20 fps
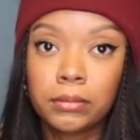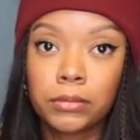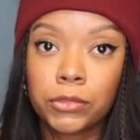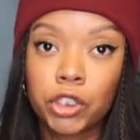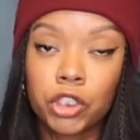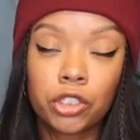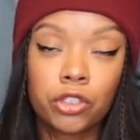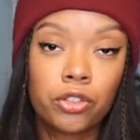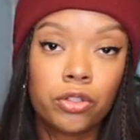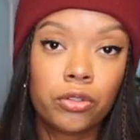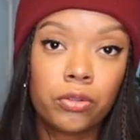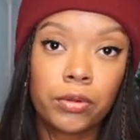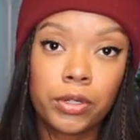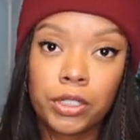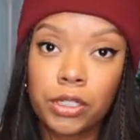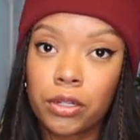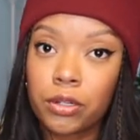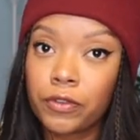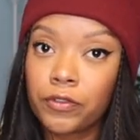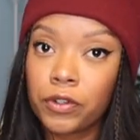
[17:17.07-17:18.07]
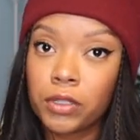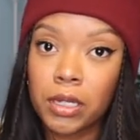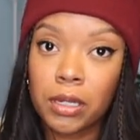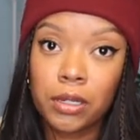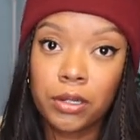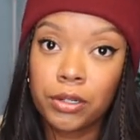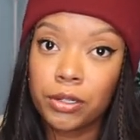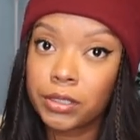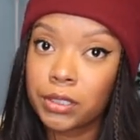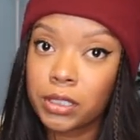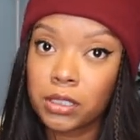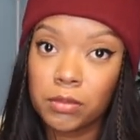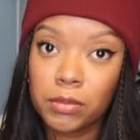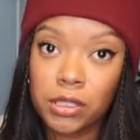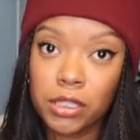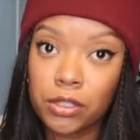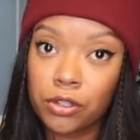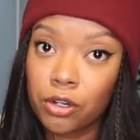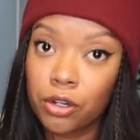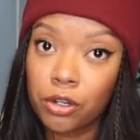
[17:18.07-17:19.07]
Just because you've known each other for 10 years doesn't
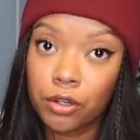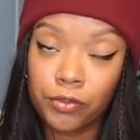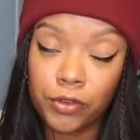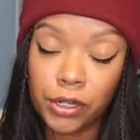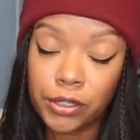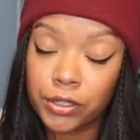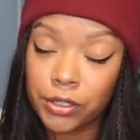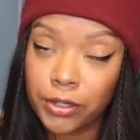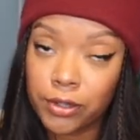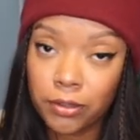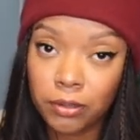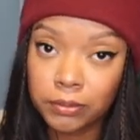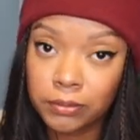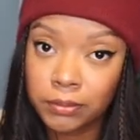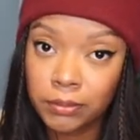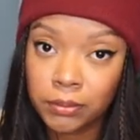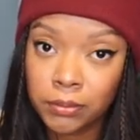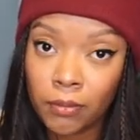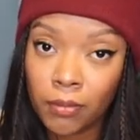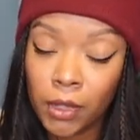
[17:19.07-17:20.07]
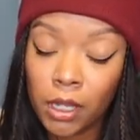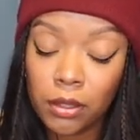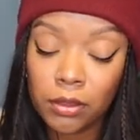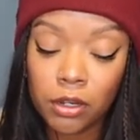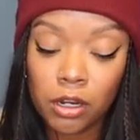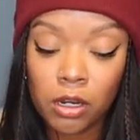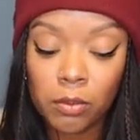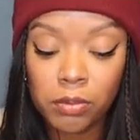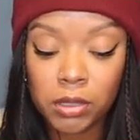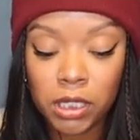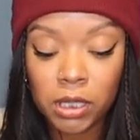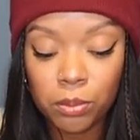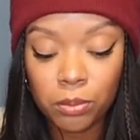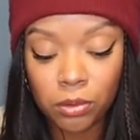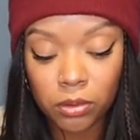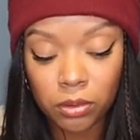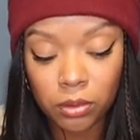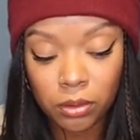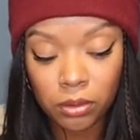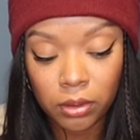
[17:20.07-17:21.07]
mean that they're a good friend to you. There are
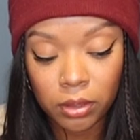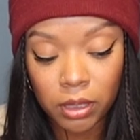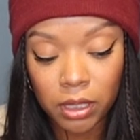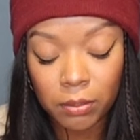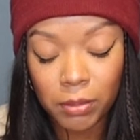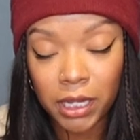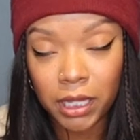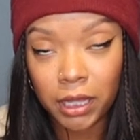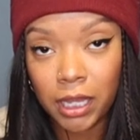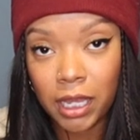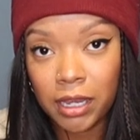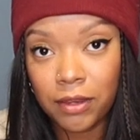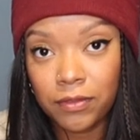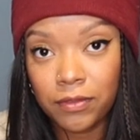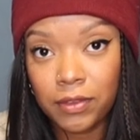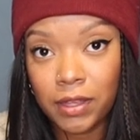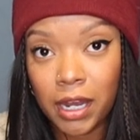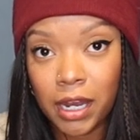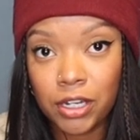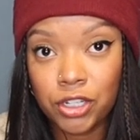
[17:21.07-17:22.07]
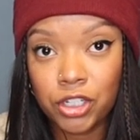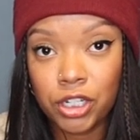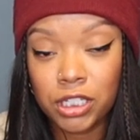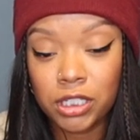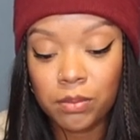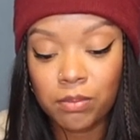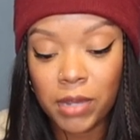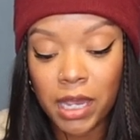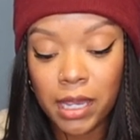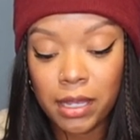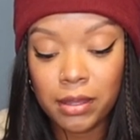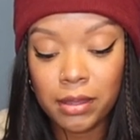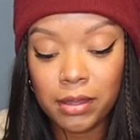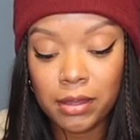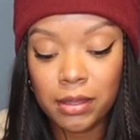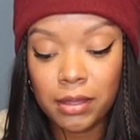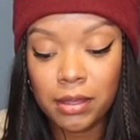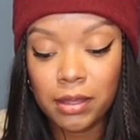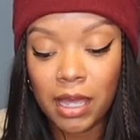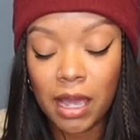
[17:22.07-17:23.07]
people in my life that I just met
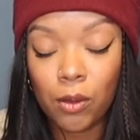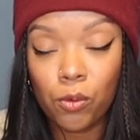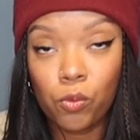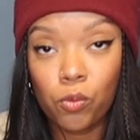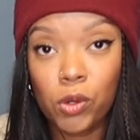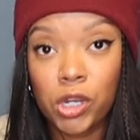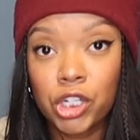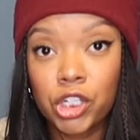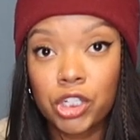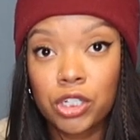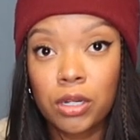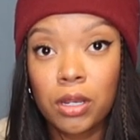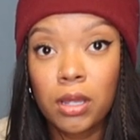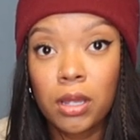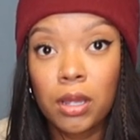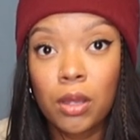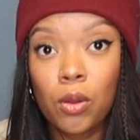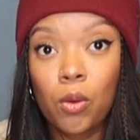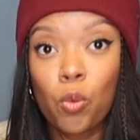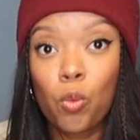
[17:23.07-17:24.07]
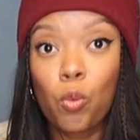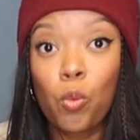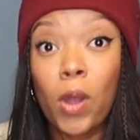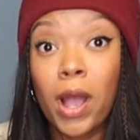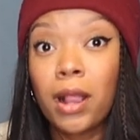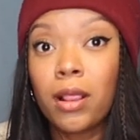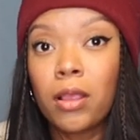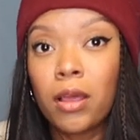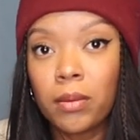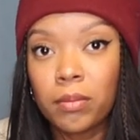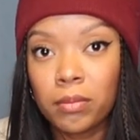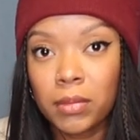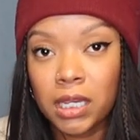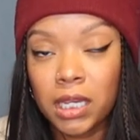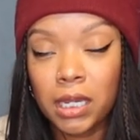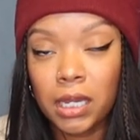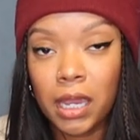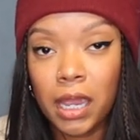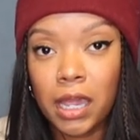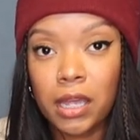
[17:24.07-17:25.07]
that wish well on
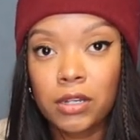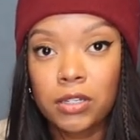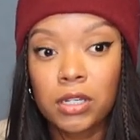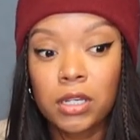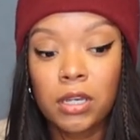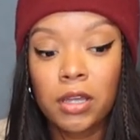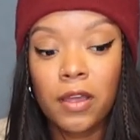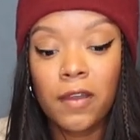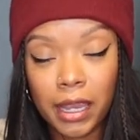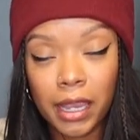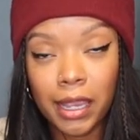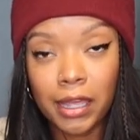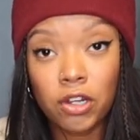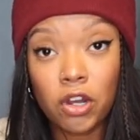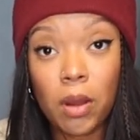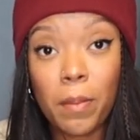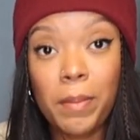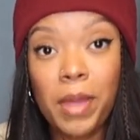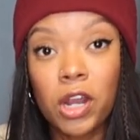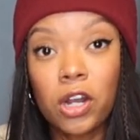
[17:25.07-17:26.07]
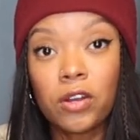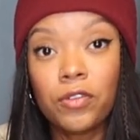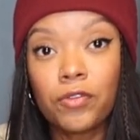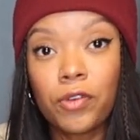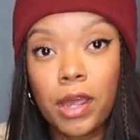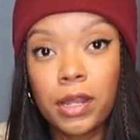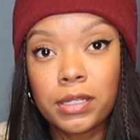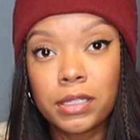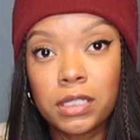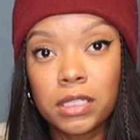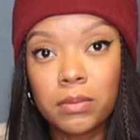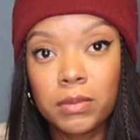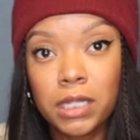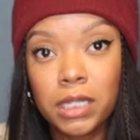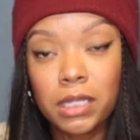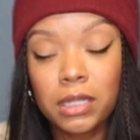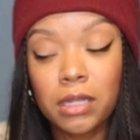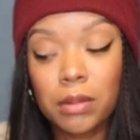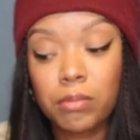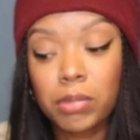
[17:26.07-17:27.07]
me and are better friends to
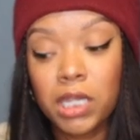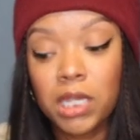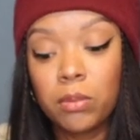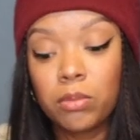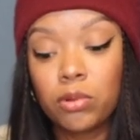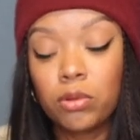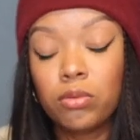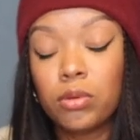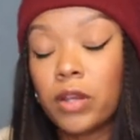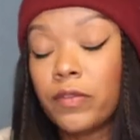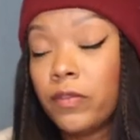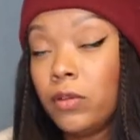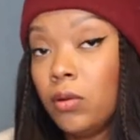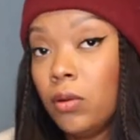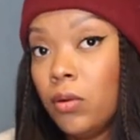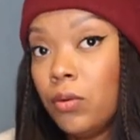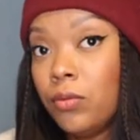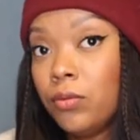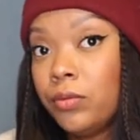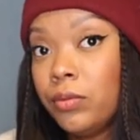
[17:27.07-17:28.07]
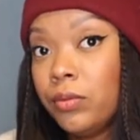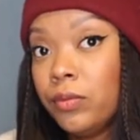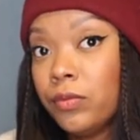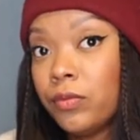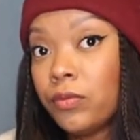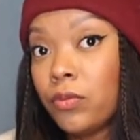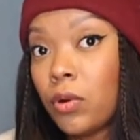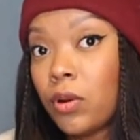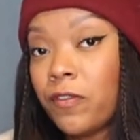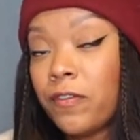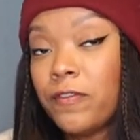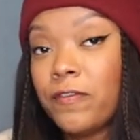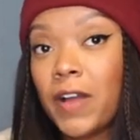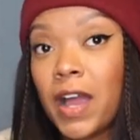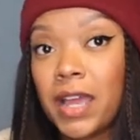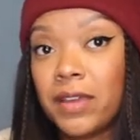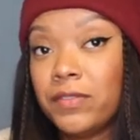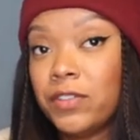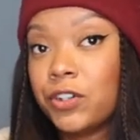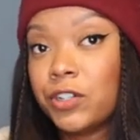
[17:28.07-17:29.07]
me than people who have known for
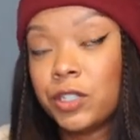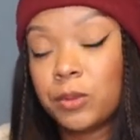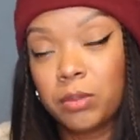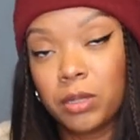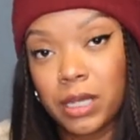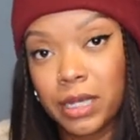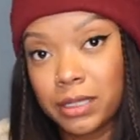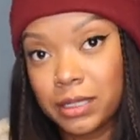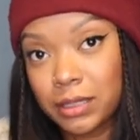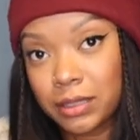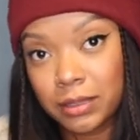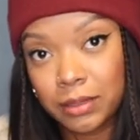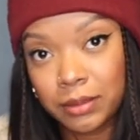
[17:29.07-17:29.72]
5 years plus.